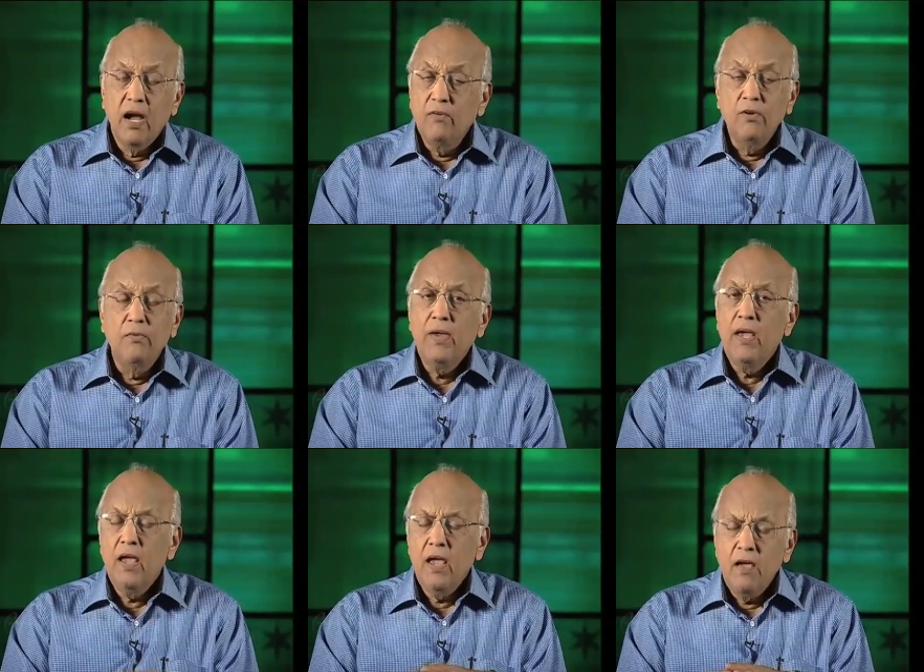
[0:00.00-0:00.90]
I want to
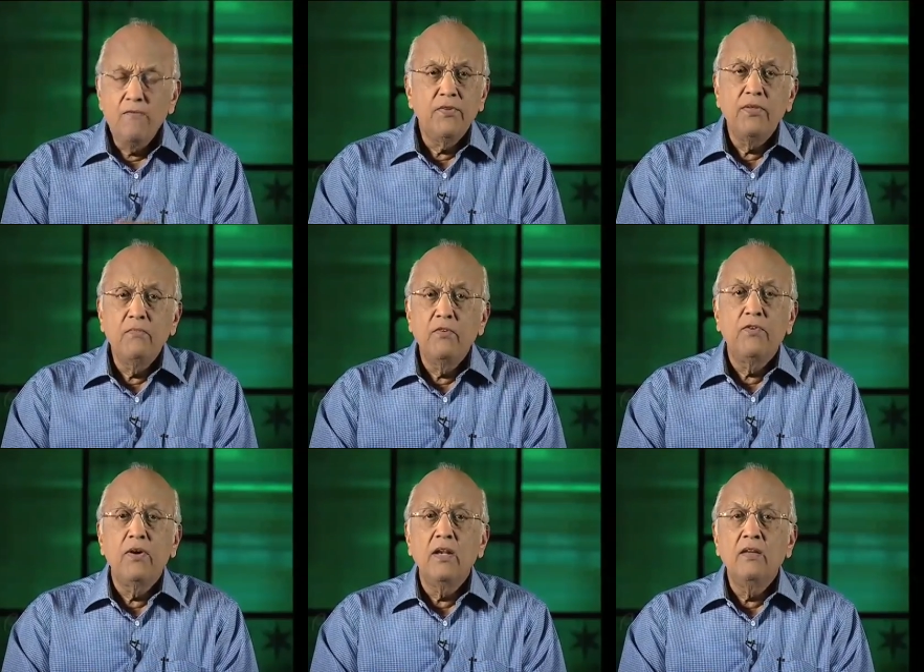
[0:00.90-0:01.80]
obey everything
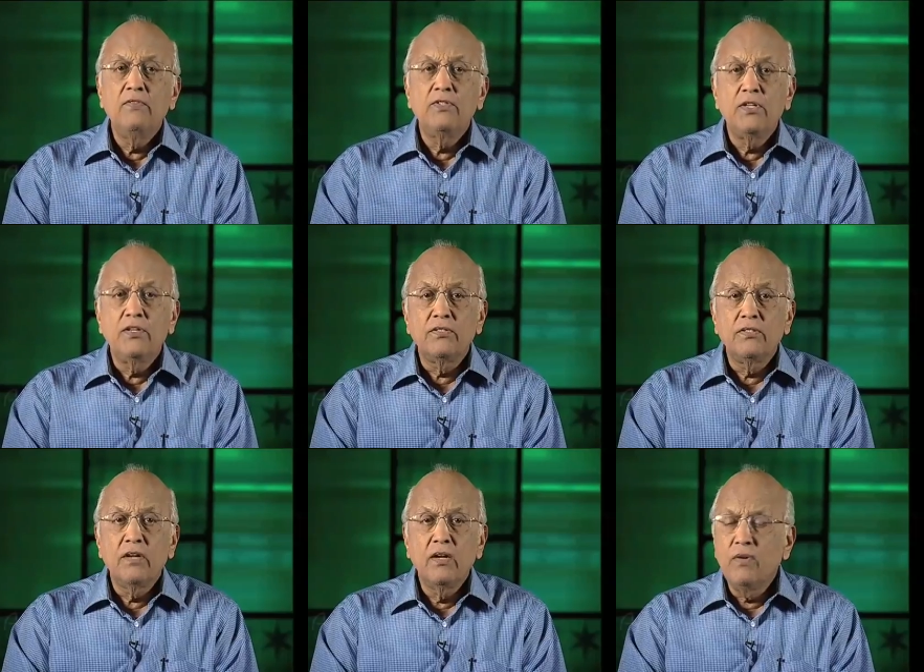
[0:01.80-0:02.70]
before I leave this earth.
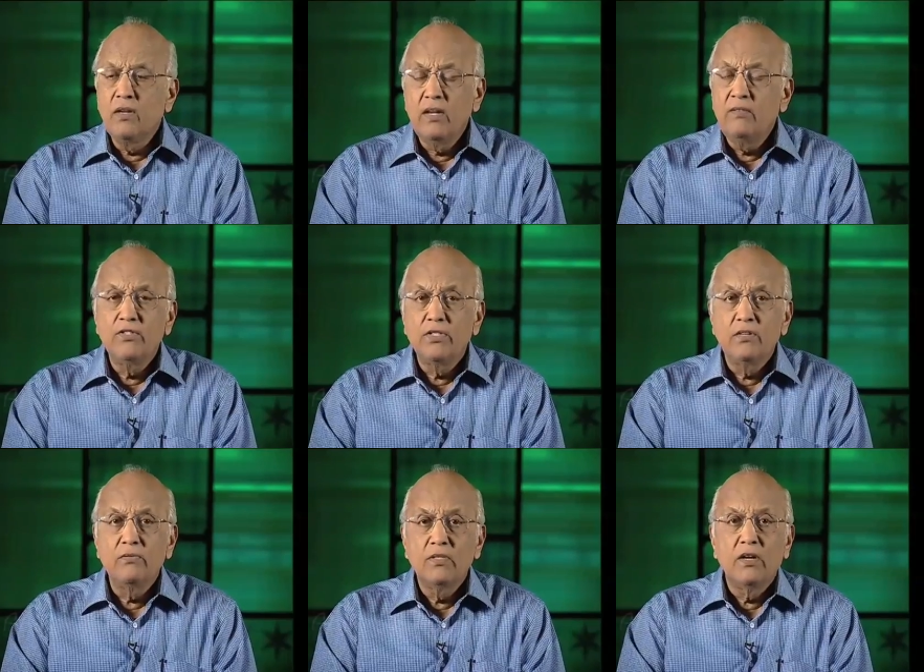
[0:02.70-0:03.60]
I don't want to leave this
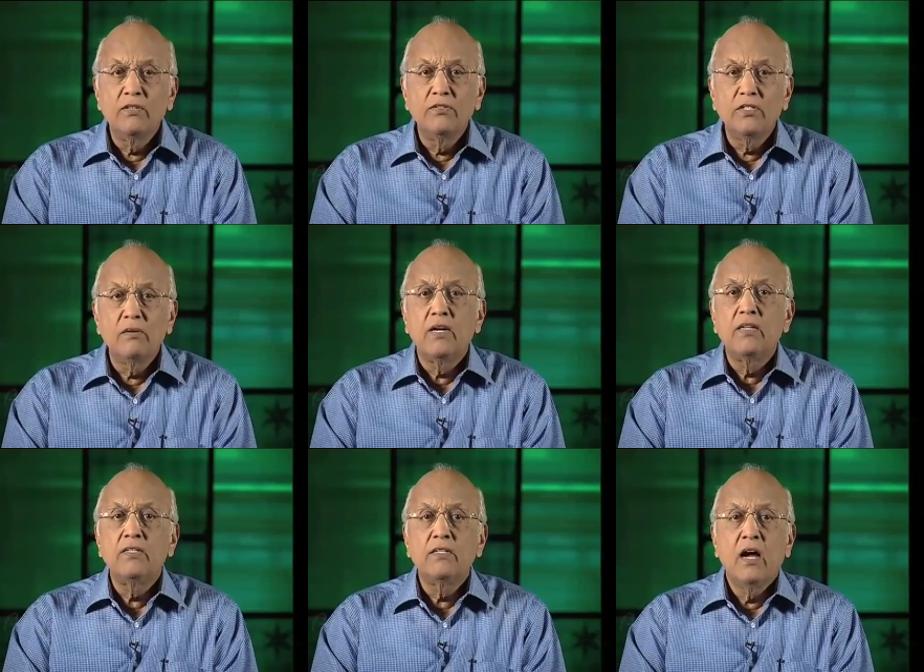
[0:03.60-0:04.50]
earth with all those
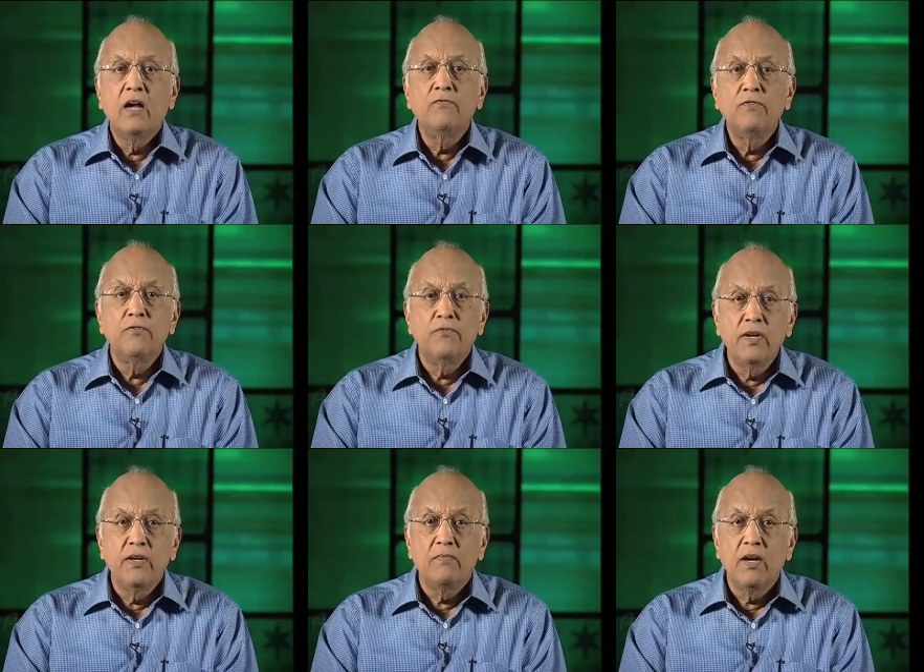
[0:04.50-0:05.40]
commands
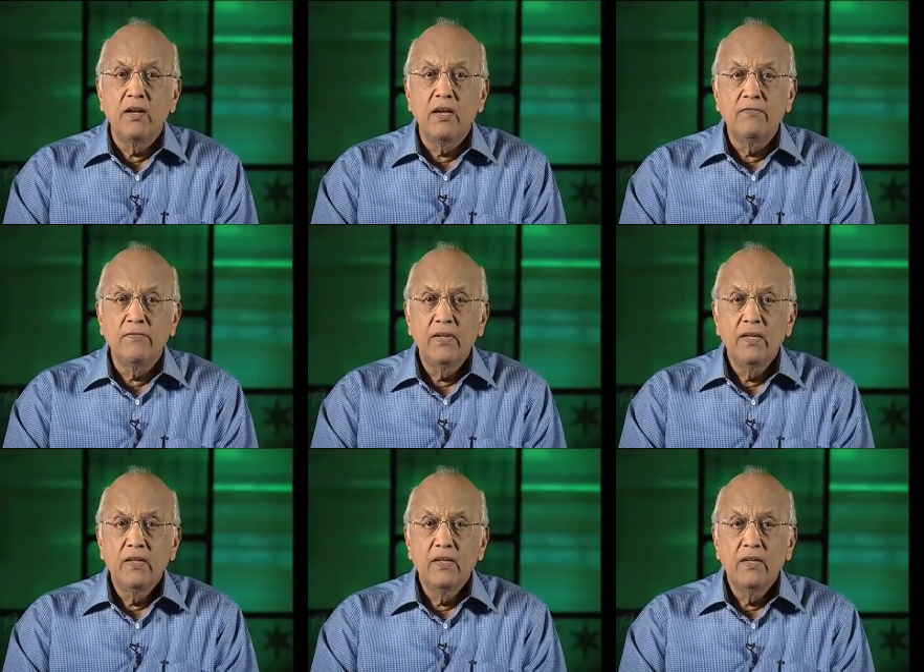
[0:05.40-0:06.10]
unfulfilled in my life.